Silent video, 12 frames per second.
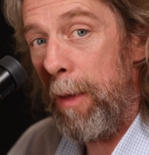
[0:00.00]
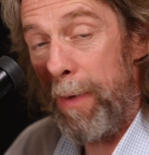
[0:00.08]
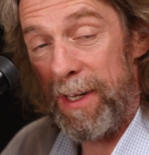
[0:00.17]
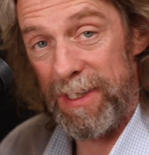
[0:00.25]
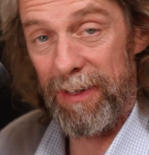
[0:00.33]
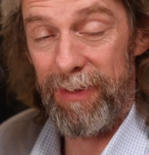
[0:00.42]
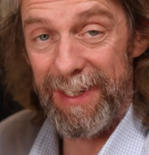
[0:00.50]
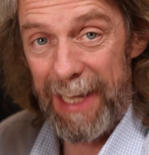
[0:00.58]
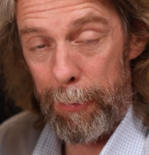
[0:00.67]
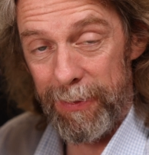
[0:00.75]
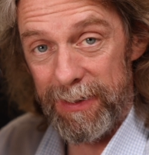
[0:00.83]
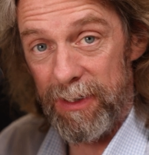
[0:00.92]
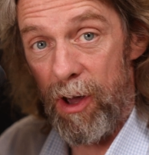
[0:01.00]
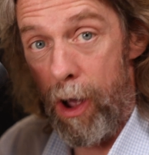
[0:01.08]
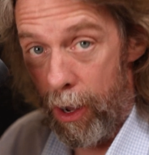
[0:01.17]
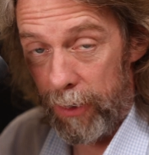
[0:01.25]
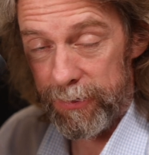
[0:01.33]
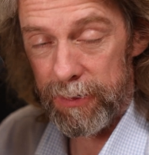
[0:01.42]
Imagine if this happens in the
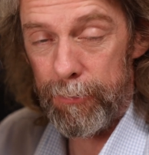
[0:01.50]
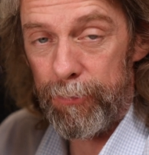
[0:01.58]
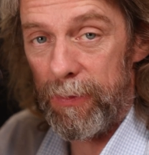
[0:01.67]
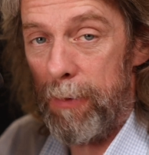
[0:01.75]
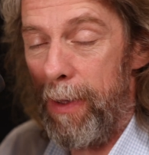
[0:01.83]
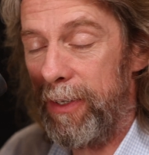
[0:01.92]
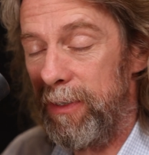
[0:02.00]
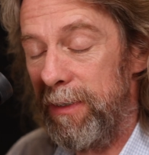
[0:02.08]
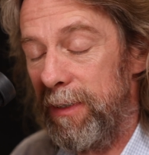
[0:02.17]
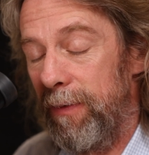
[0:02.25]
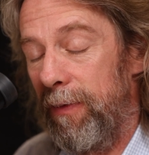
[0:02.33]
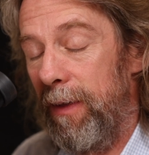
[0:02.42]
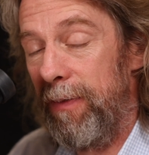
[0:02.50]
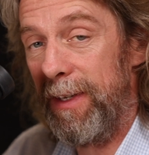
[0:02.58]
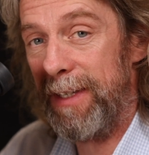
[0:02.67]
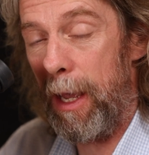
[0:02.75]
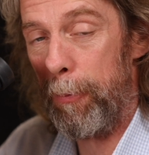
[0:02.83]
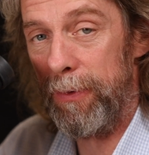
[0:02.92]
heart. Imagine if, if
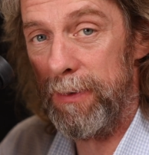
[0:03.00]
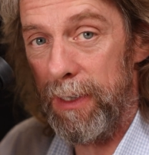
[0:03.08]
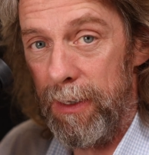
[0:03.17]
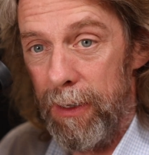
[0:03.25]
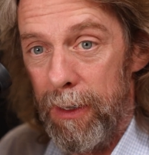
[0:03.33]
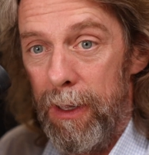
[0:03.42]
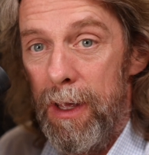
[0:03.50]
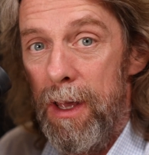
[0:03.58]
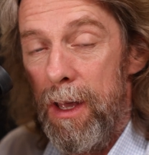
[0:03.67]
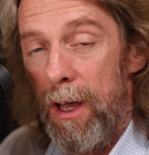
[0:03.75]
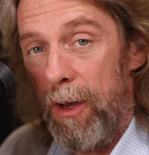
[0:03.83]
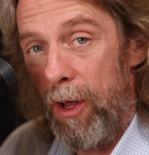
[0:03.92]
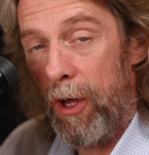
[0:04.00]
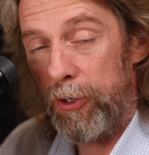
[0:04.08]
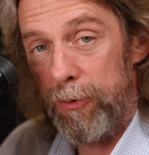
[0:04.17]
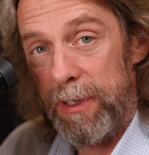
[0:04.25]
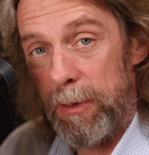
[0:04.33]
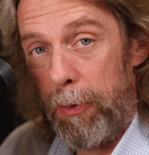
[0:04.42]
this happens in a, an
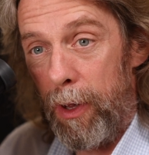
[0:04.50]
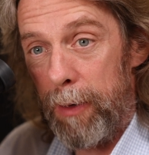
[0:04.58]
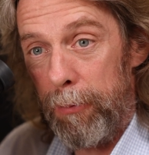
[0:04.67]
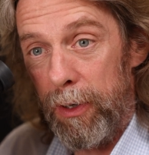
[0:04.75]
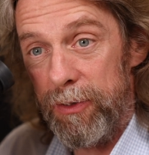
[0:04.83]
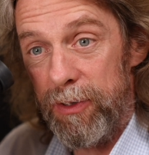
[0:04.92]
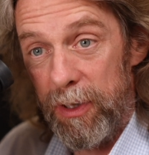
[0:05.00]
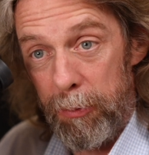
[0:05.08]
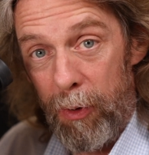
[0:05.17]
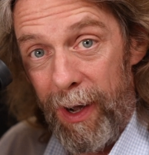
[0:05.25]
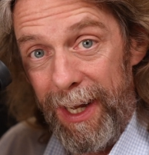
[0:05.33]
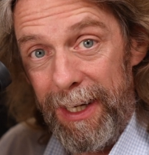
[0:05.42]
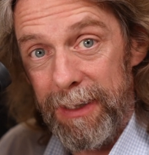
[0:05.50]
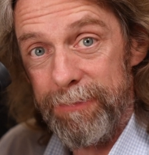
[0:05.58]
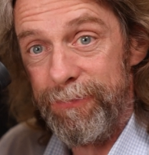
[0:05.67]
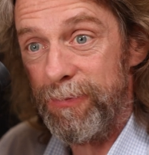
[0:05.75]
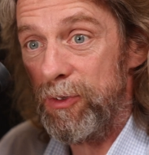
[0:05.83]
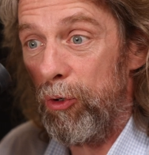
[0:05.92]
artery supplying blood to the
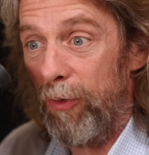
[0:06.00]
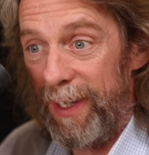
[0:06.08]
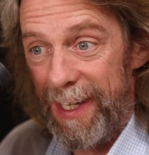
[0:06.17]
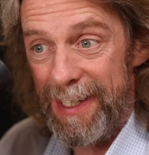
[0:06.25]
brain or the